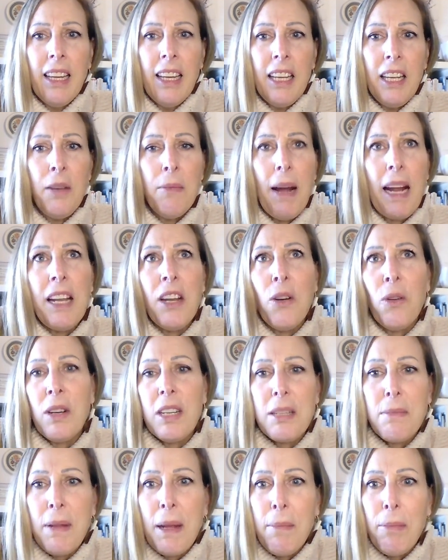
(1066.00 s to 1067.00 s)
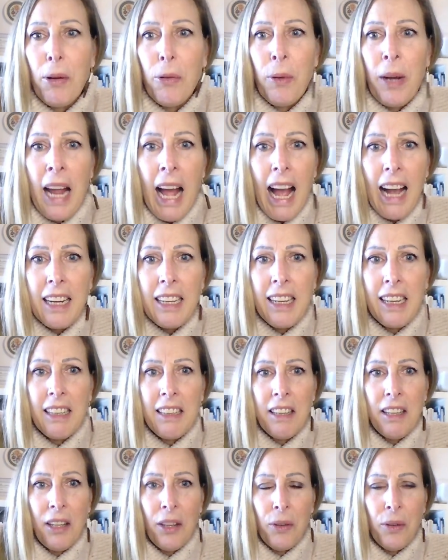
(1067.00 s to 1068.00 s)
You might notice people reacting
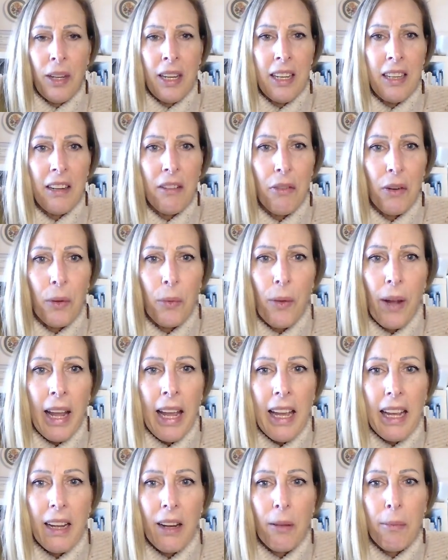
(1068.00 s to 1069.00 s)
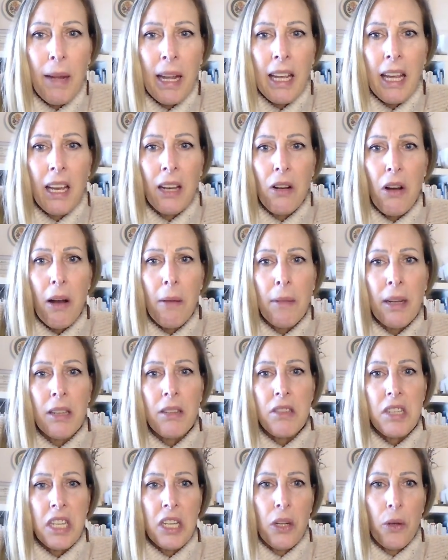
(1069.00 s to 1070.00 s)
to you in a different way or making
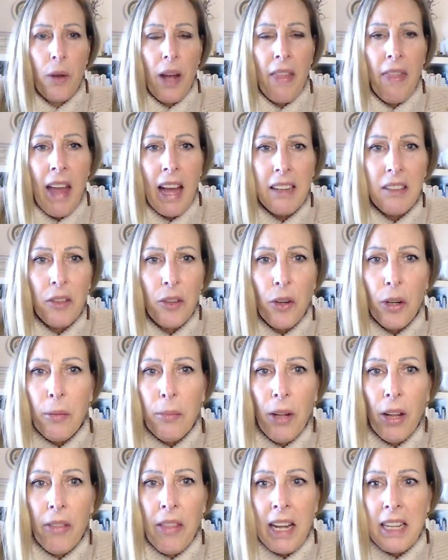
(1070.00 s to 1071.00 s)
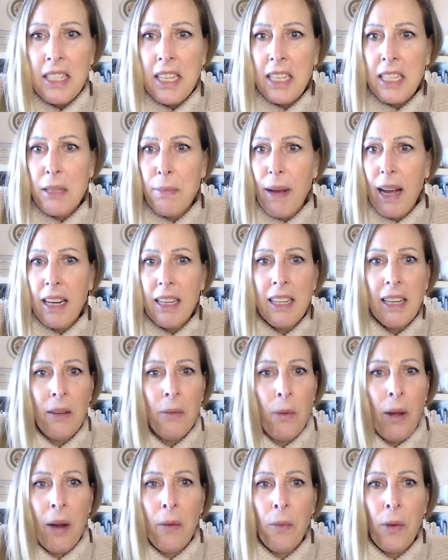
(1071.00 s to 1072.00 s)
comments to you. And that's normal. That's
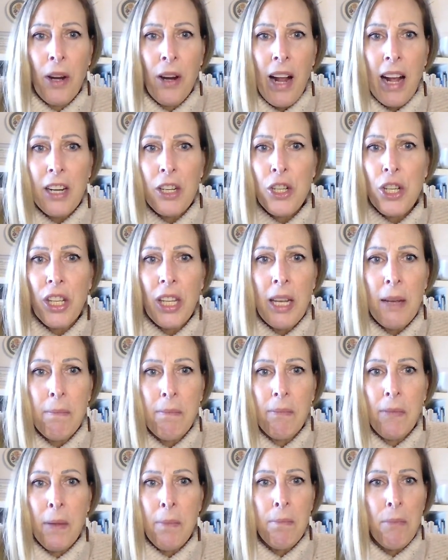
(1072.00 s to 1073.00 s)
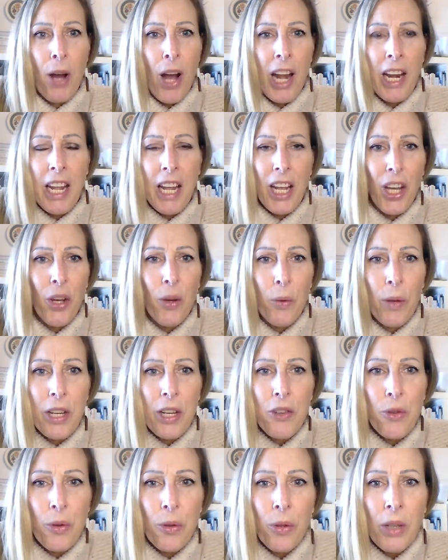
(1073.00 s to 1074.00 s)
expected when we're actually embodying who we
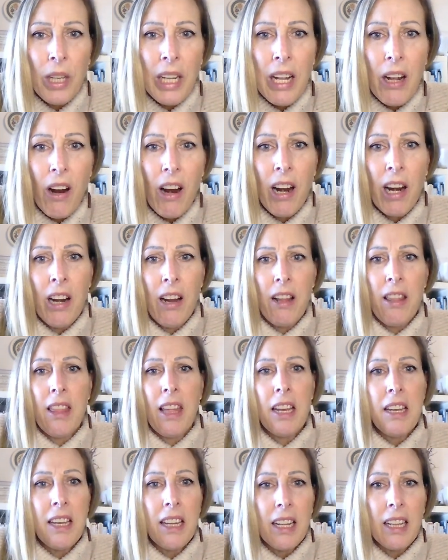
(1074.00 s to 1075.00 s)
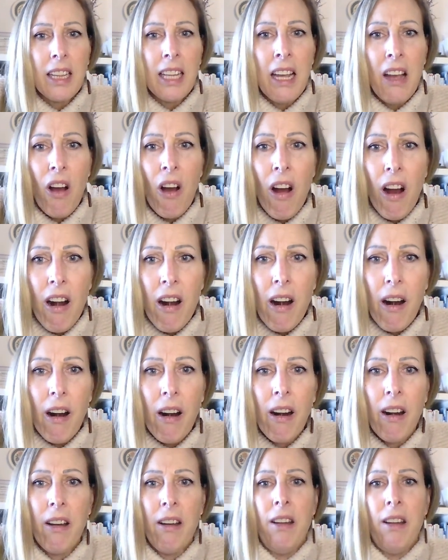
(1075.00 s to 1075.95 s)
truly are and authentically are.